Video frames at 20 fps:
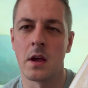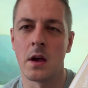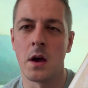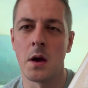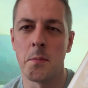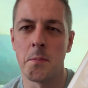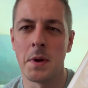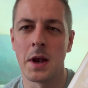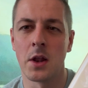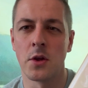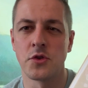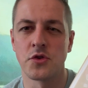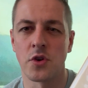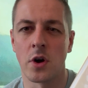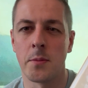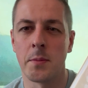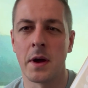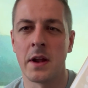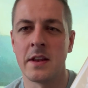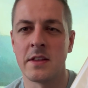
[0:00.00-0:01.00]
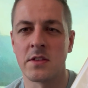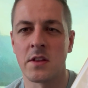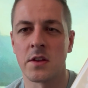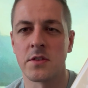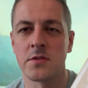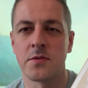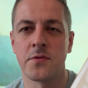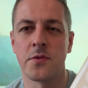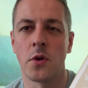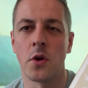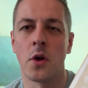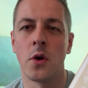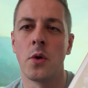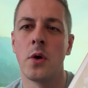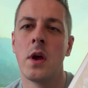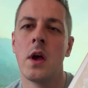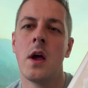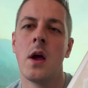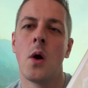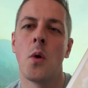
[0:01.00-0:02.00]
melodrama, and it does follow
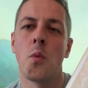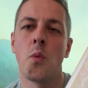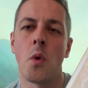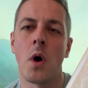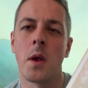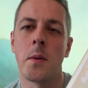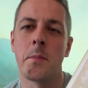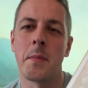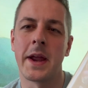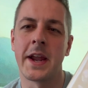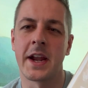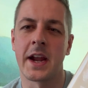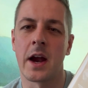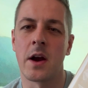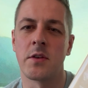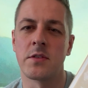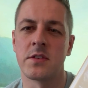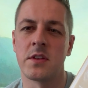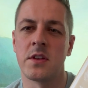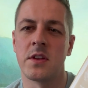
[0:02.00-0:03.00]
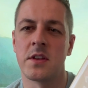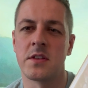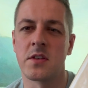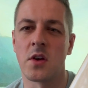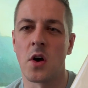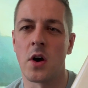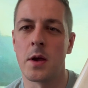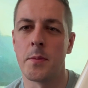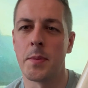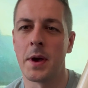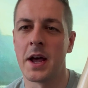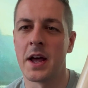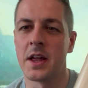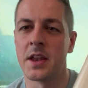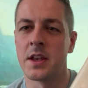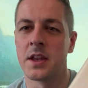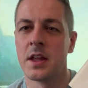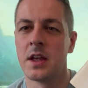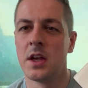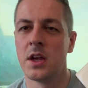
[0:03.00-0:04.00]
one main character, the
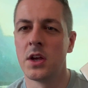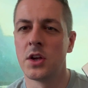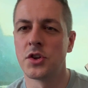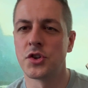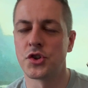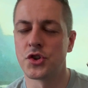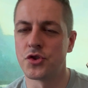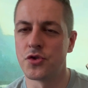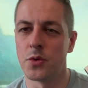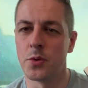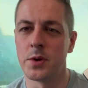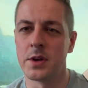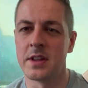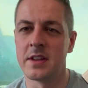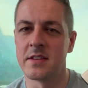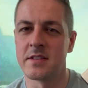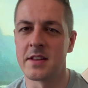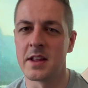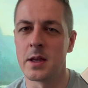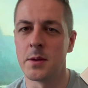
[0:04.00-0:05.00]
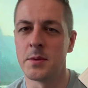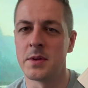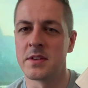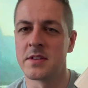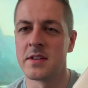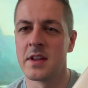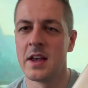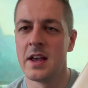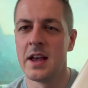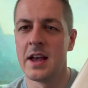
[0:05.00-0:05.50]
Tai-Pan, Struan his name is,